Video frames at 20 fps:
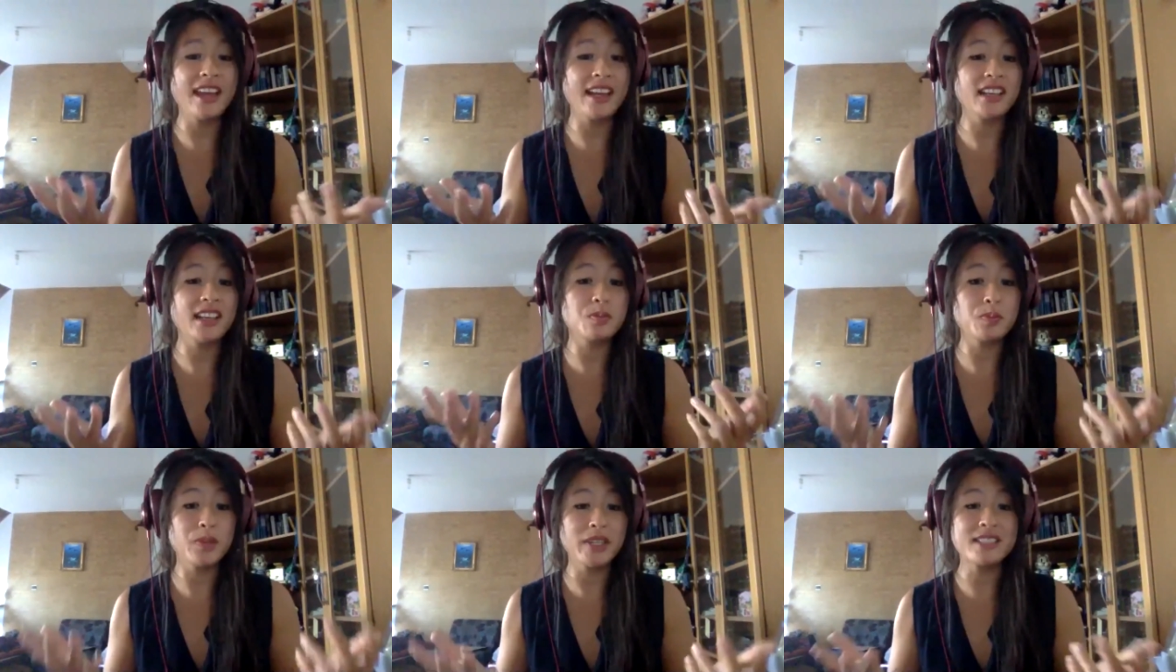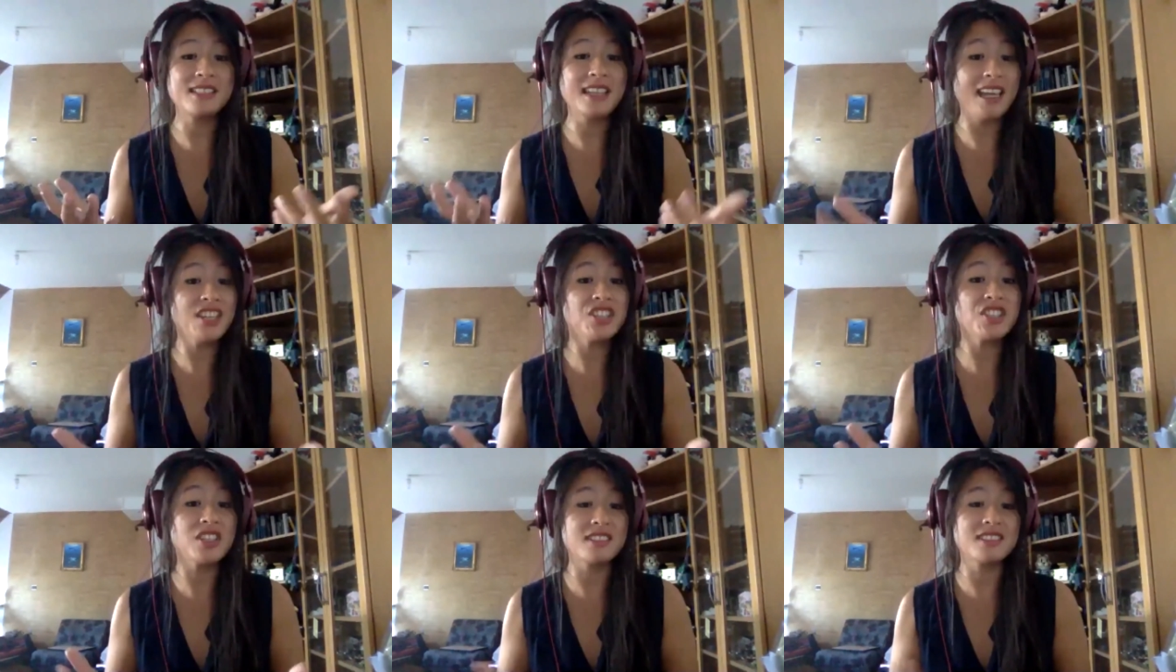
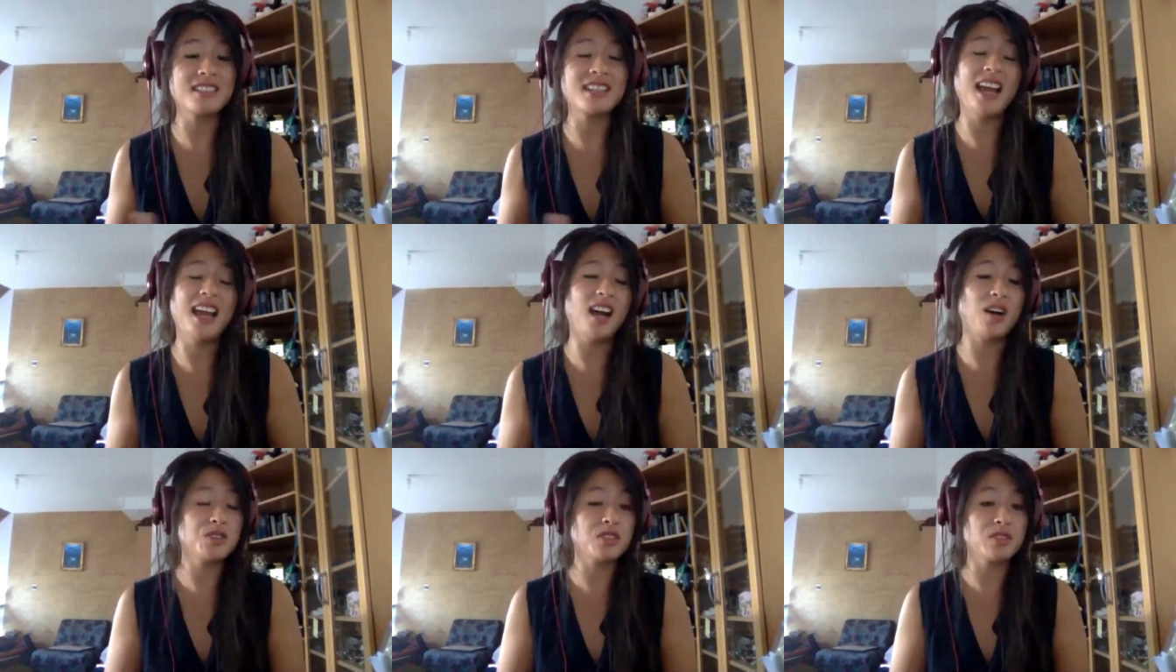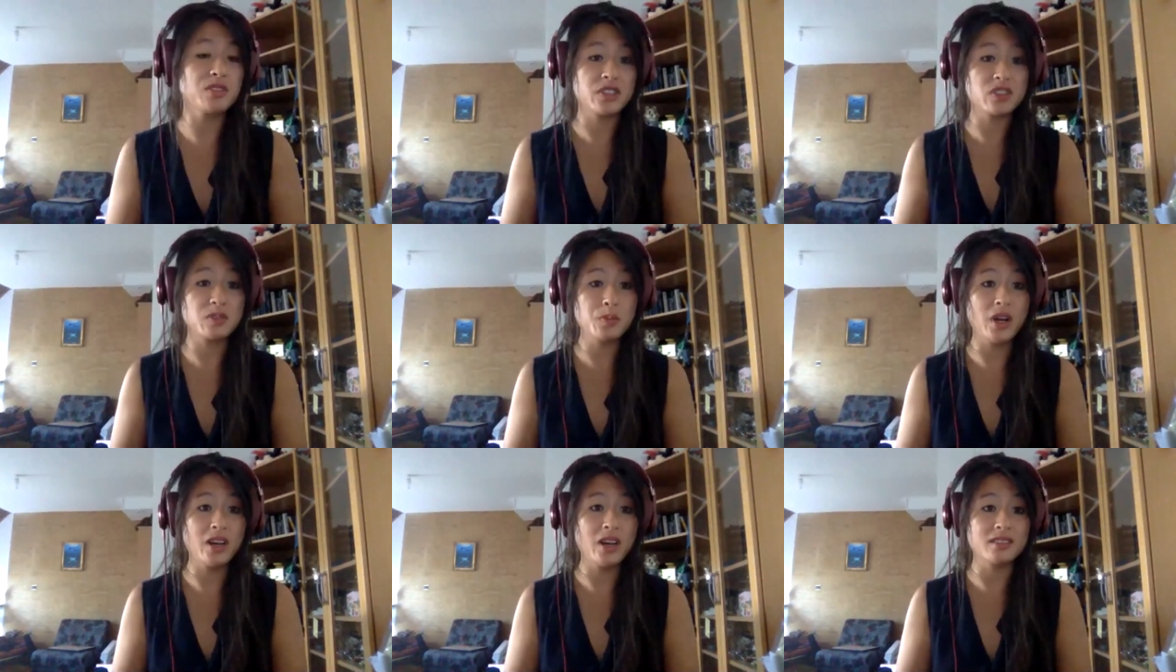expectations and how to
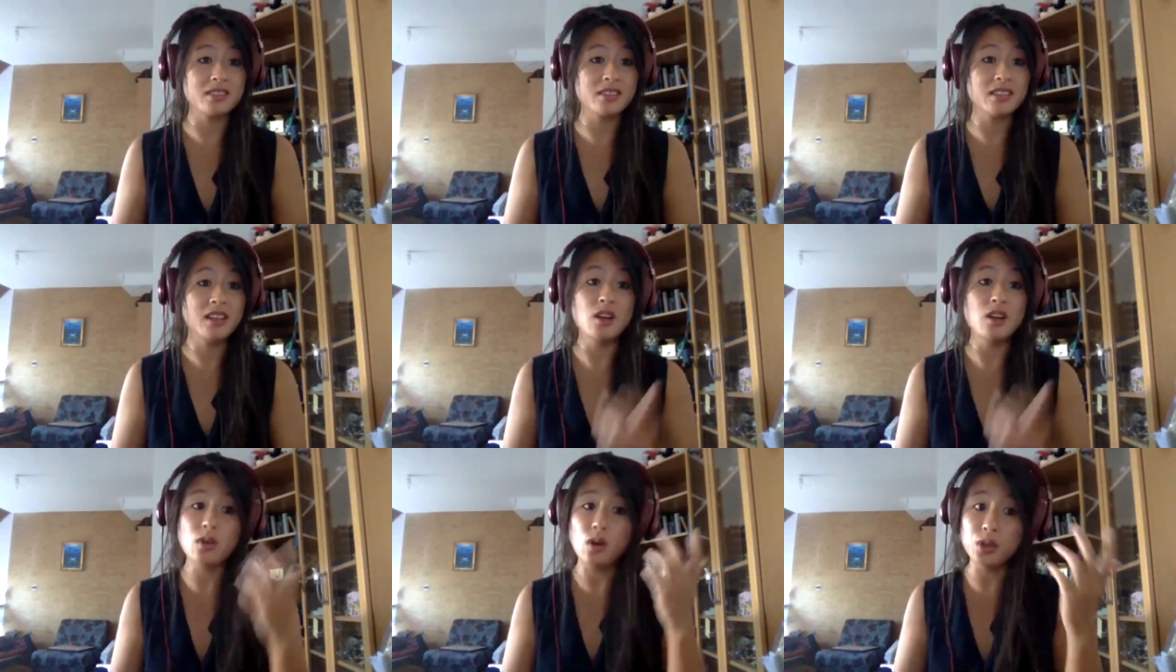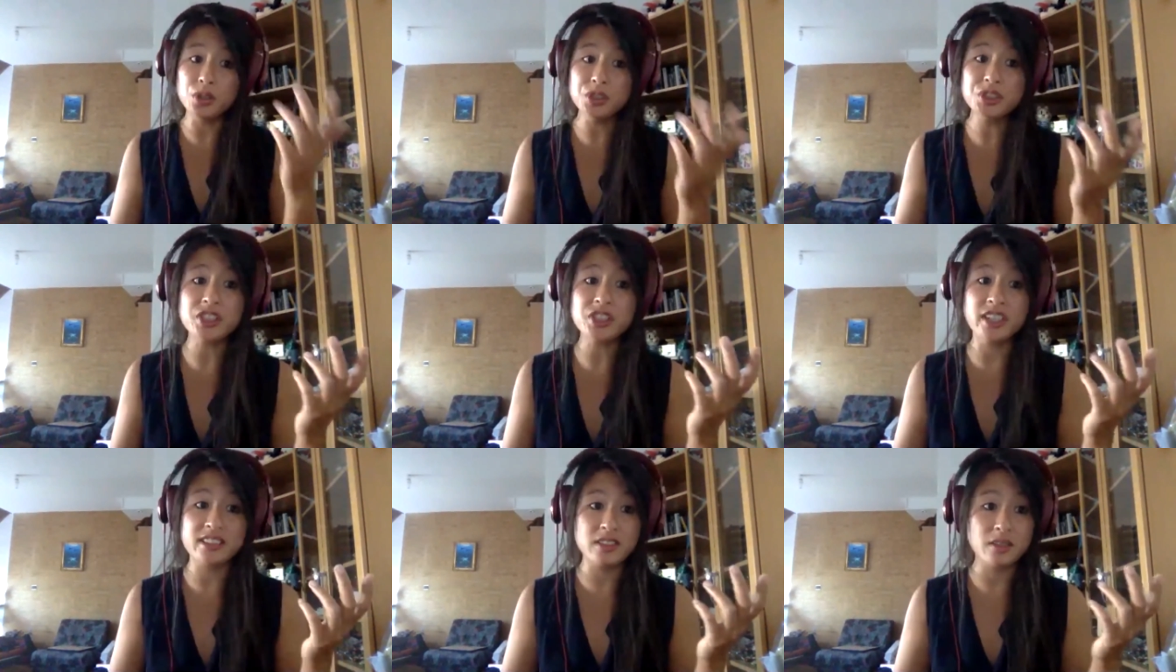respond.
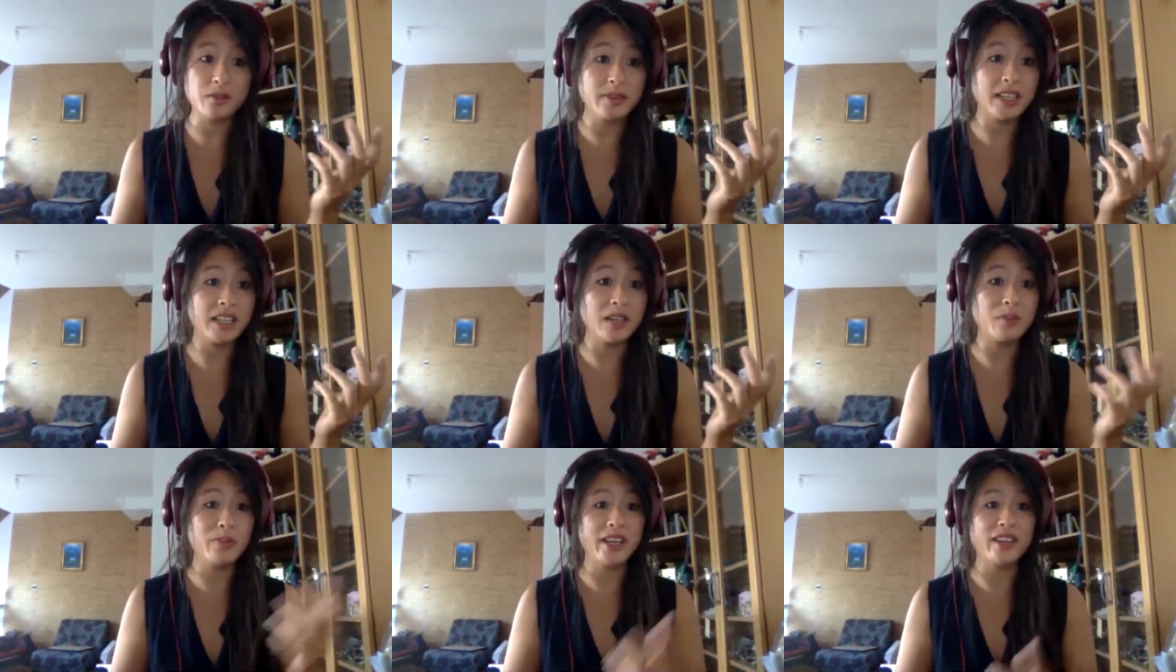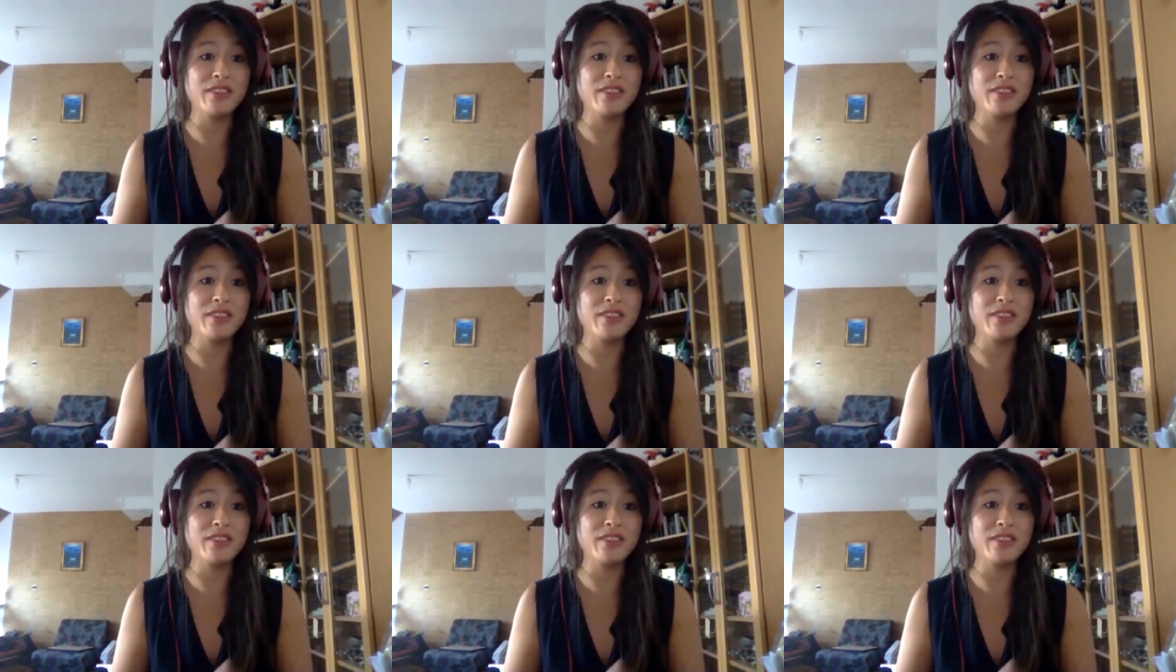Culture is a really big